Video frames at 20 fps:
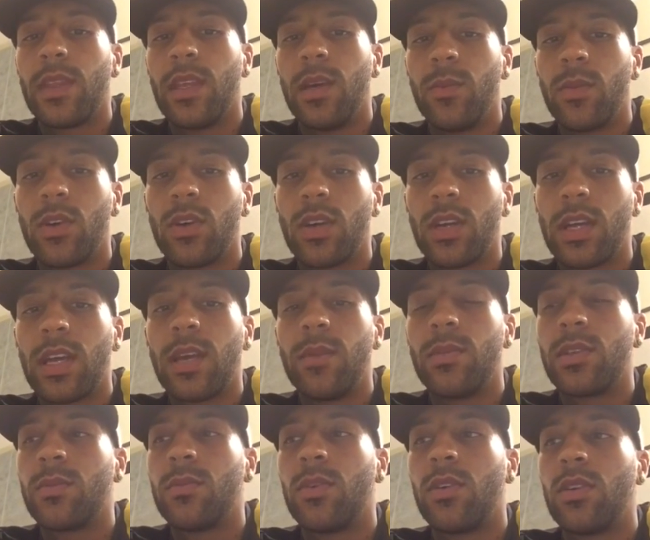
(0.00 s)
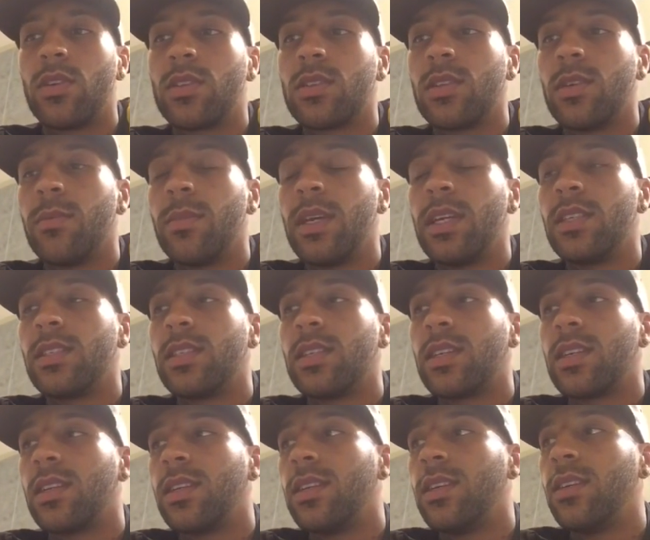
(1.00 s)
And we've got the game tomorrow, so
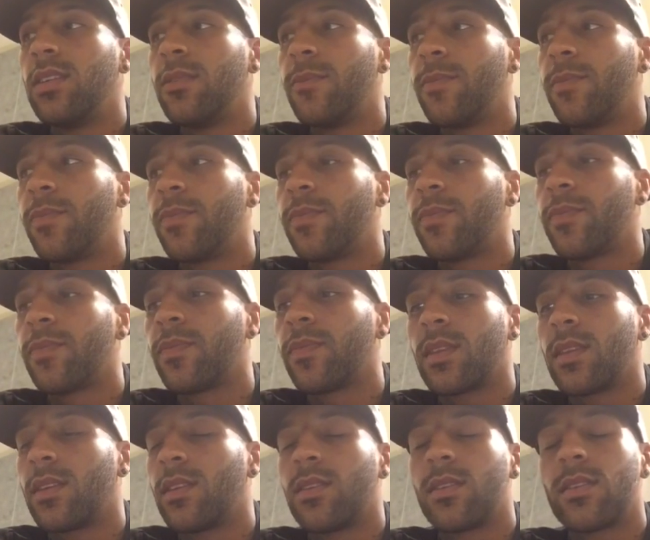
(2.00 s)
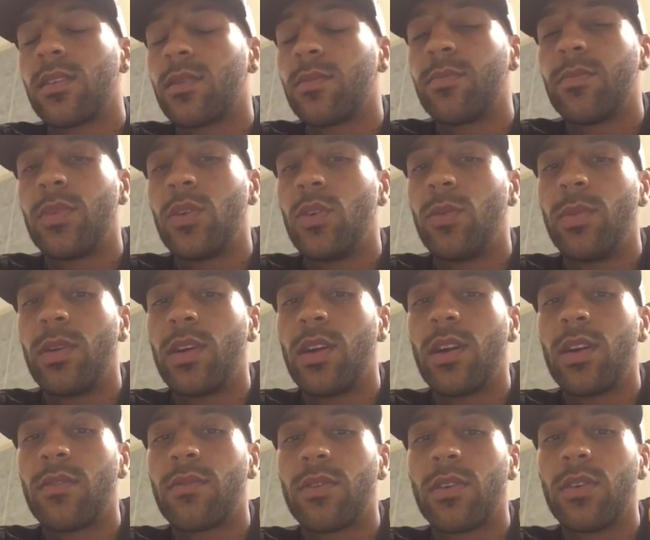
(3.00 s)
basically, just pure
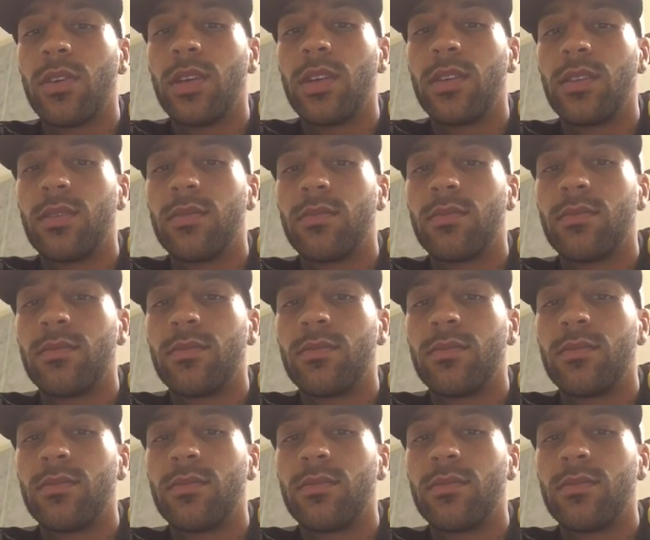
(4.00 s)
banana throwing.